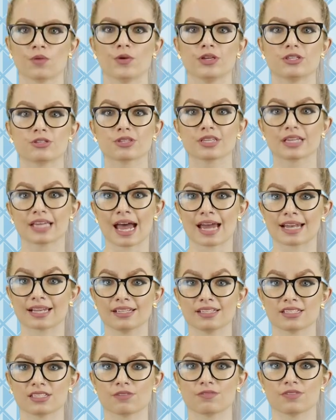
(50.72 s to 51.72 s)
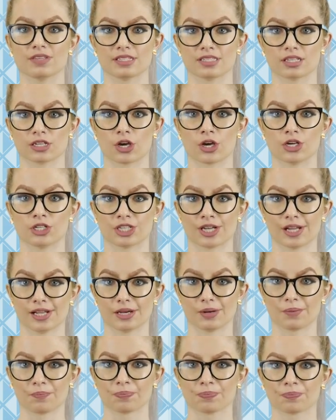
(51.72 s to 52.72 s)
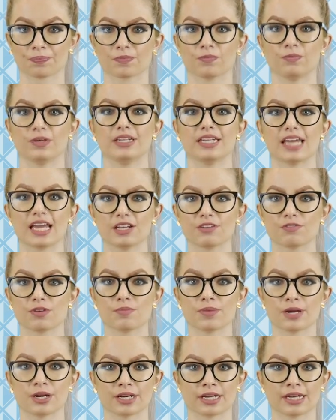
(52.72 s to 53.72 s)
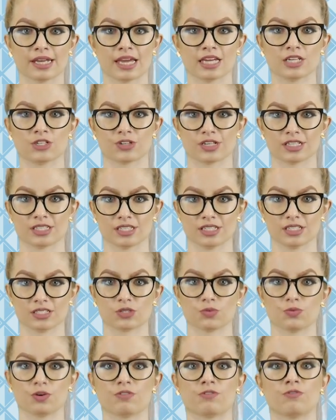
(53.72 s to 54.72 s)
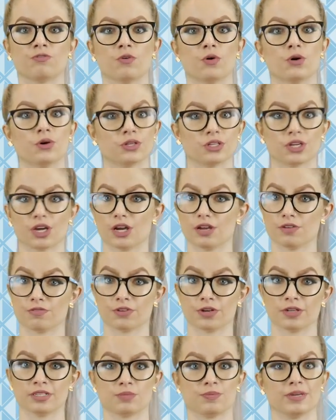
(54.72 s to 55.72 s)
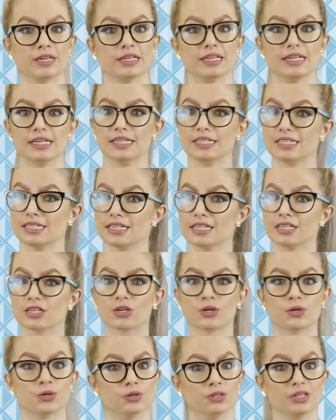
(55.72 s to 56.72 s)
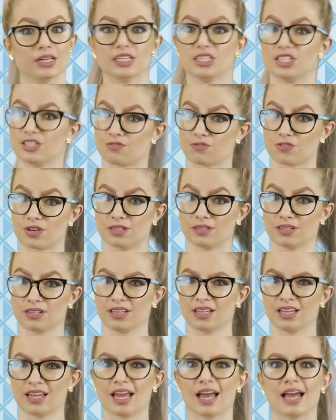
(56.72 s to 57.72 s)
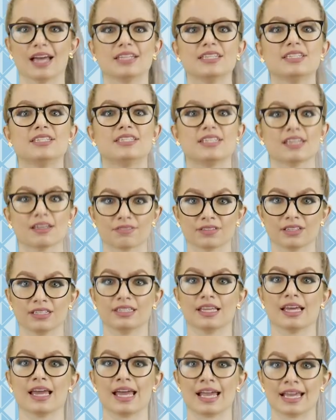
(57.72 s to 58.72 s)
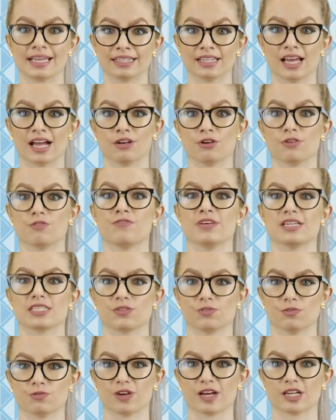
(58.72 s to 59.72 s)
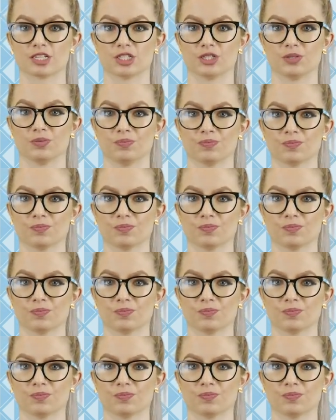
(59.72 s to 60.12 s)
We saw the catalyst of this at Coachella, when Native American headdresses were fawned over as being indie, cool and different, and definitely the headliner of festival fashion.